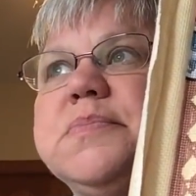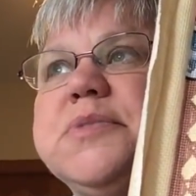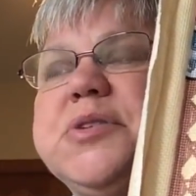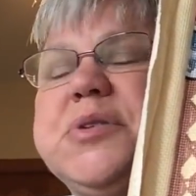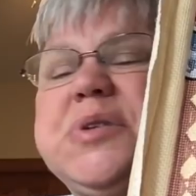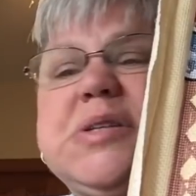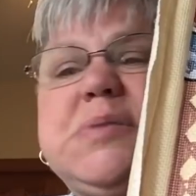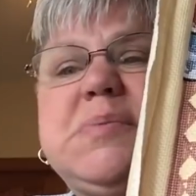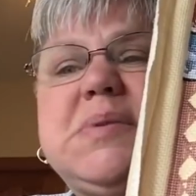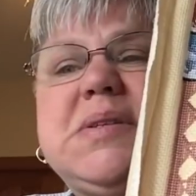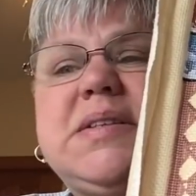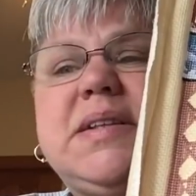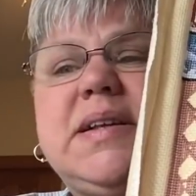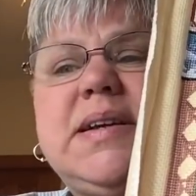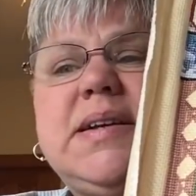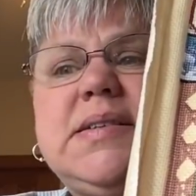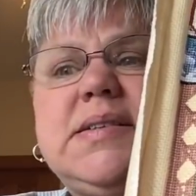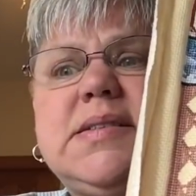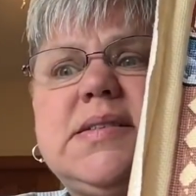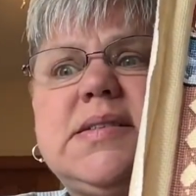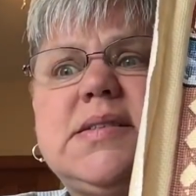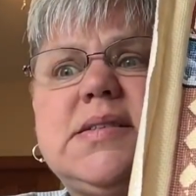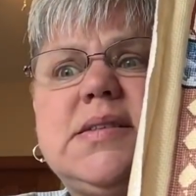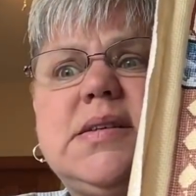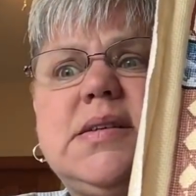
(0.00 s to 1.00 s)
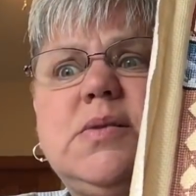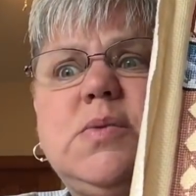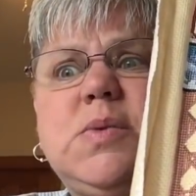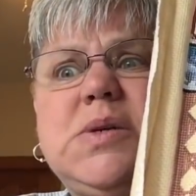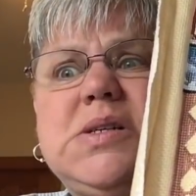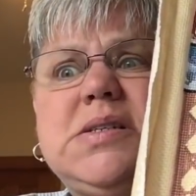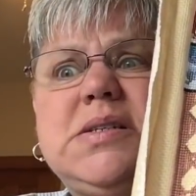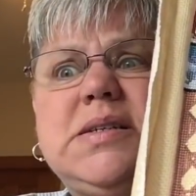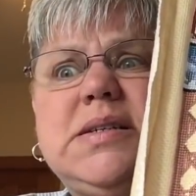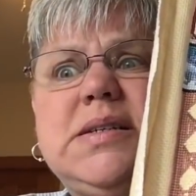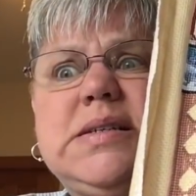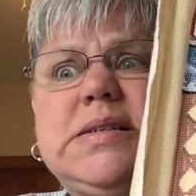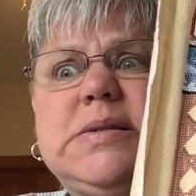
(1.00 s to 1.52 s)
Christmas list,
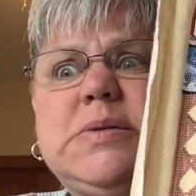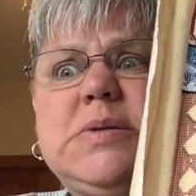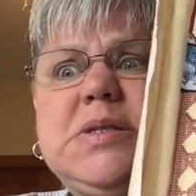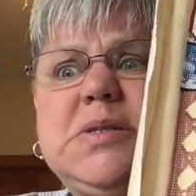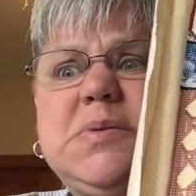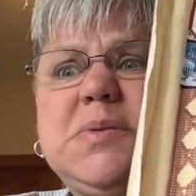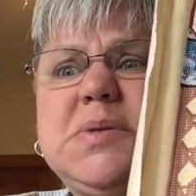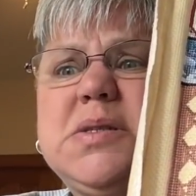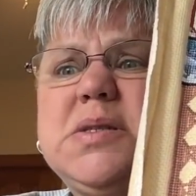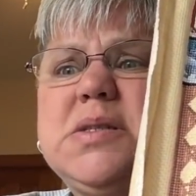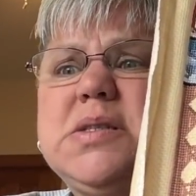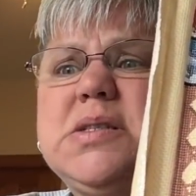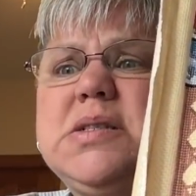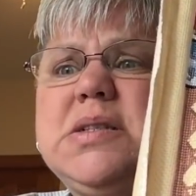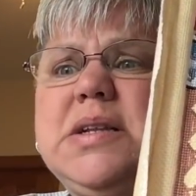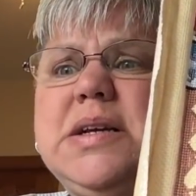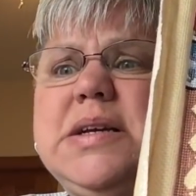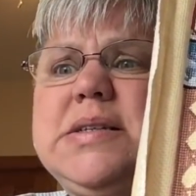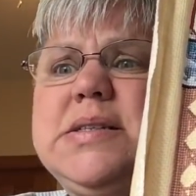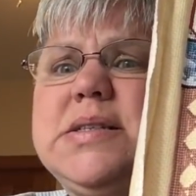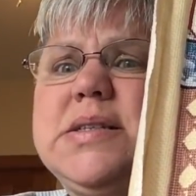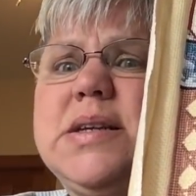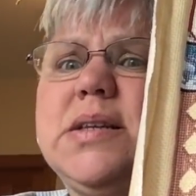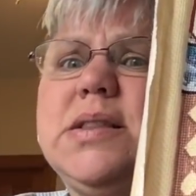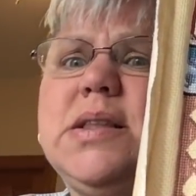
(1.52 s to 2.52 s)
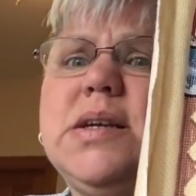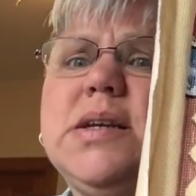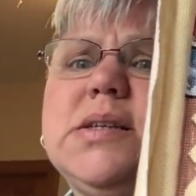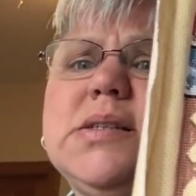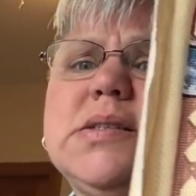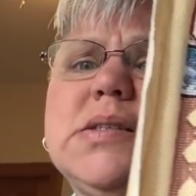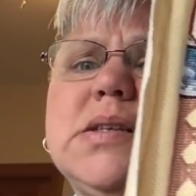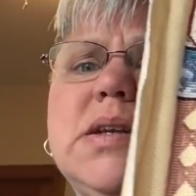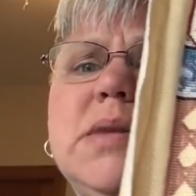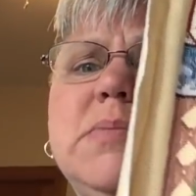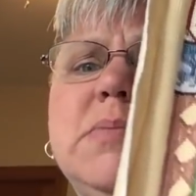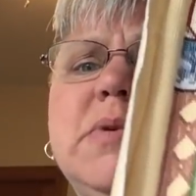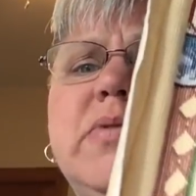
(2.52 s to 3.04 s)
Christmas list, I think
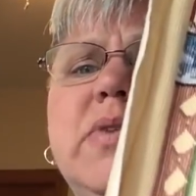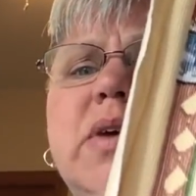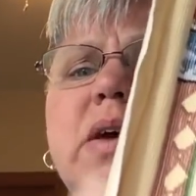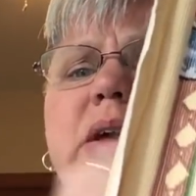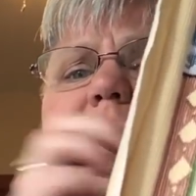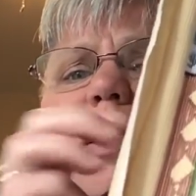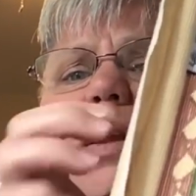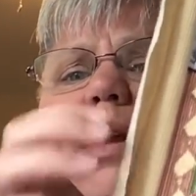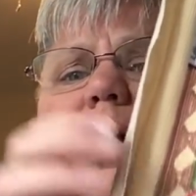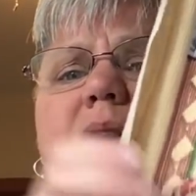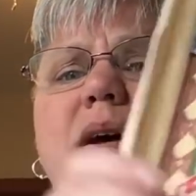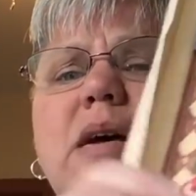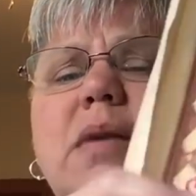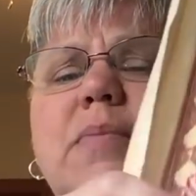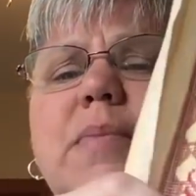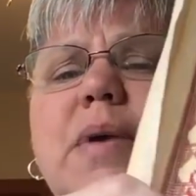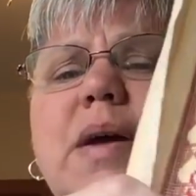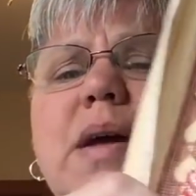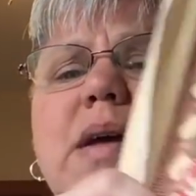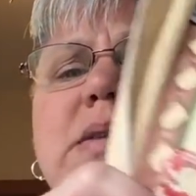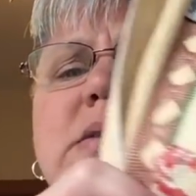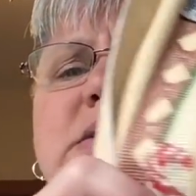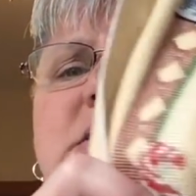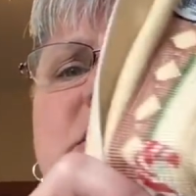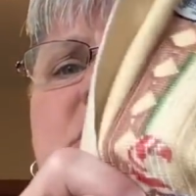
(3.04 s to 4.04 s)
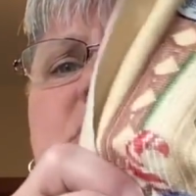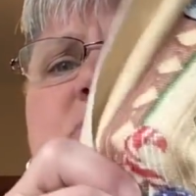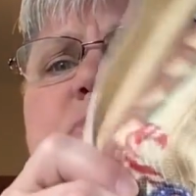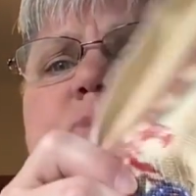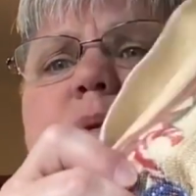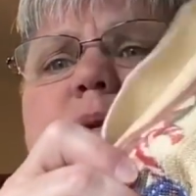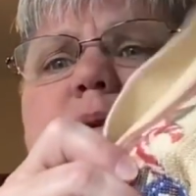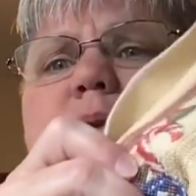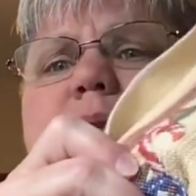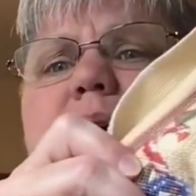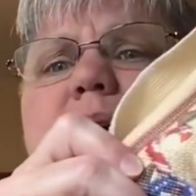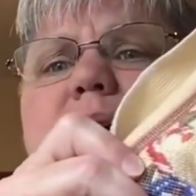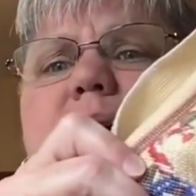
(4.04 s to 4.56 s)
is the name of it. I still
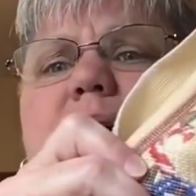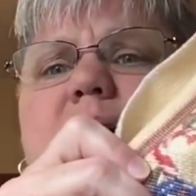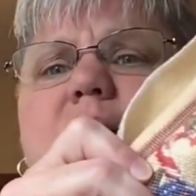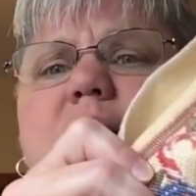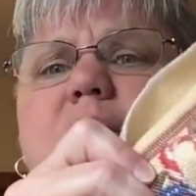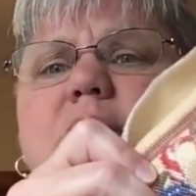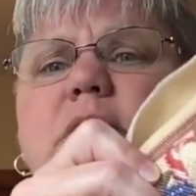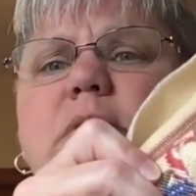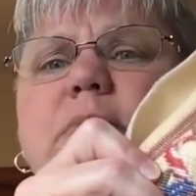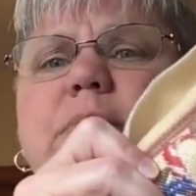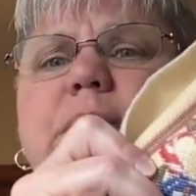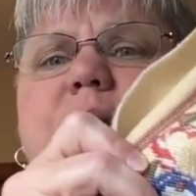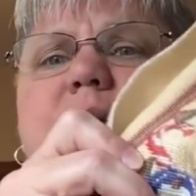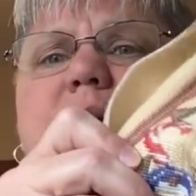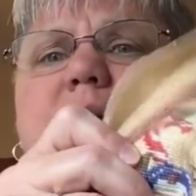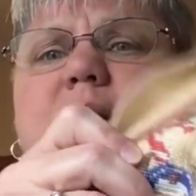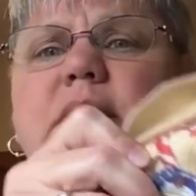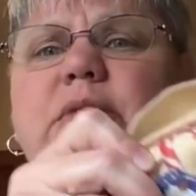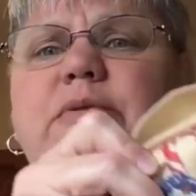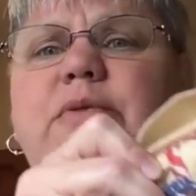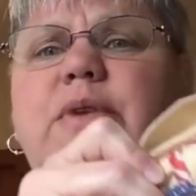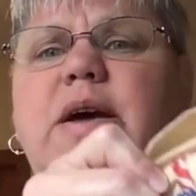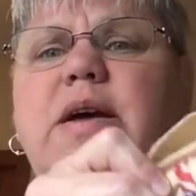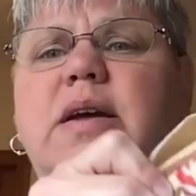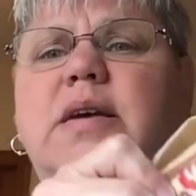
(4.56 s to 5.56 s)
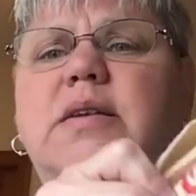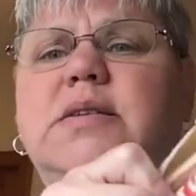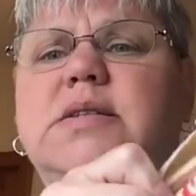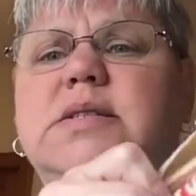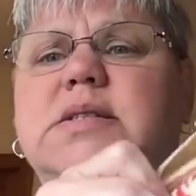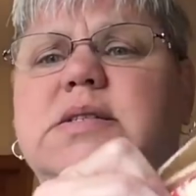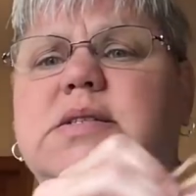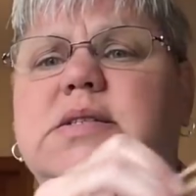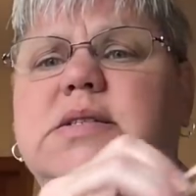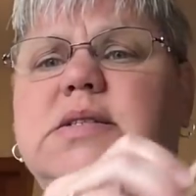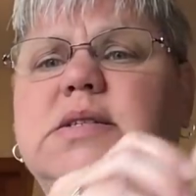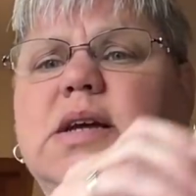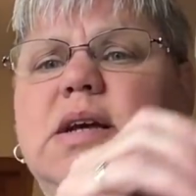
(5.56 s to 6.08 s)
pull that out a little bit if I
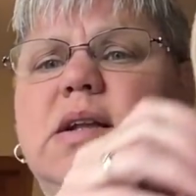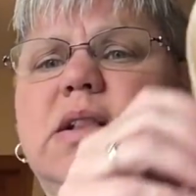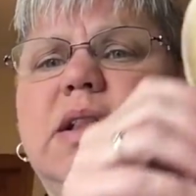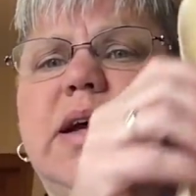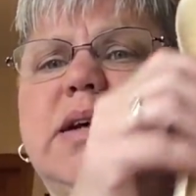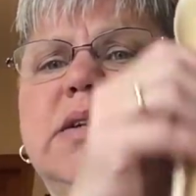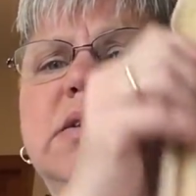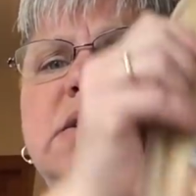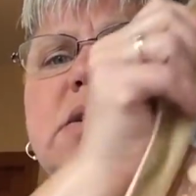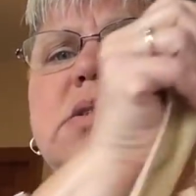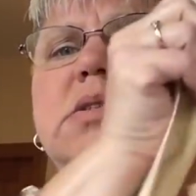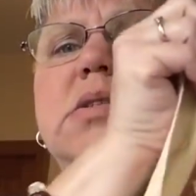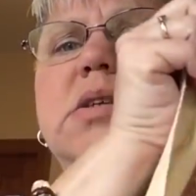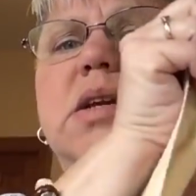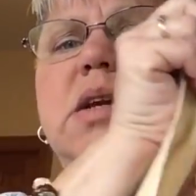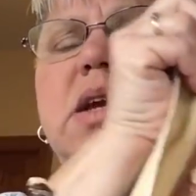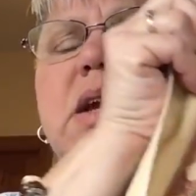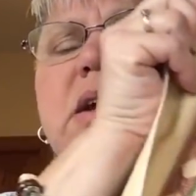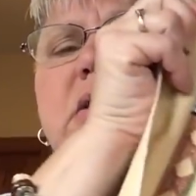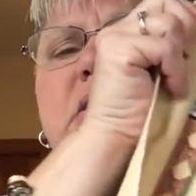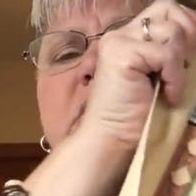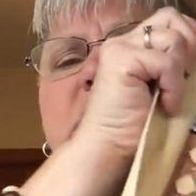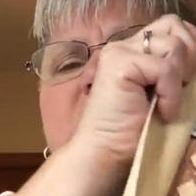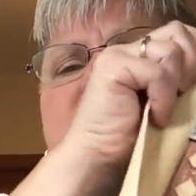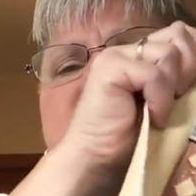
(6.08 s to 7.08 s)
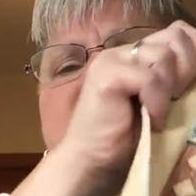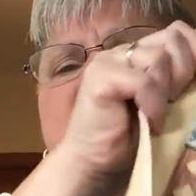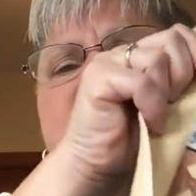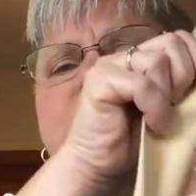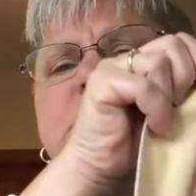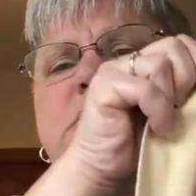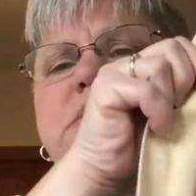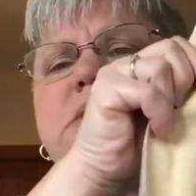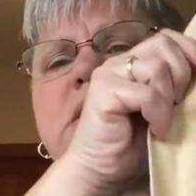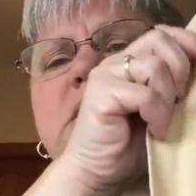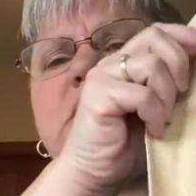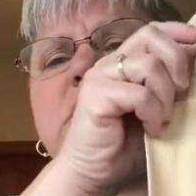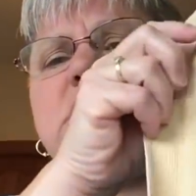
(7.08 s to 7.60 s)
neglected to carry this
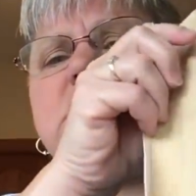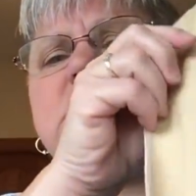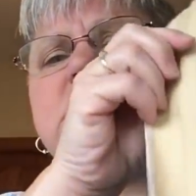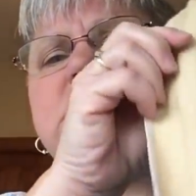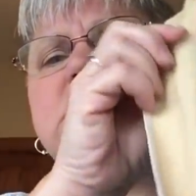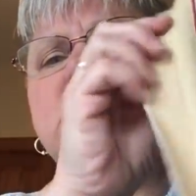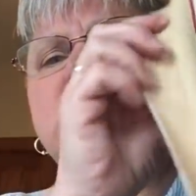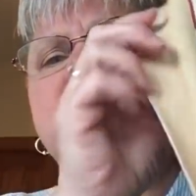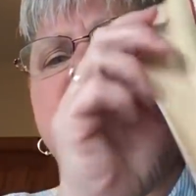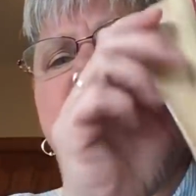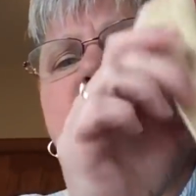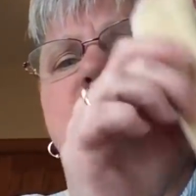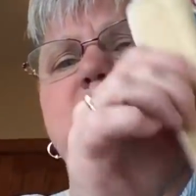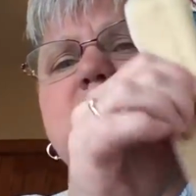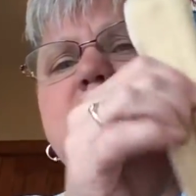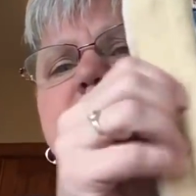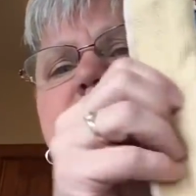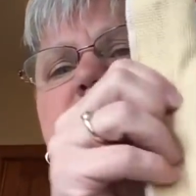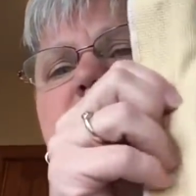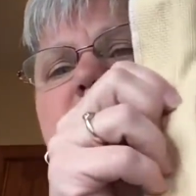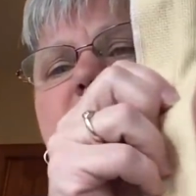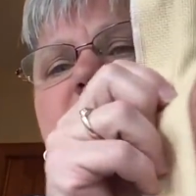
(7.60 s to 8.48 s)
upstairs or downstairs,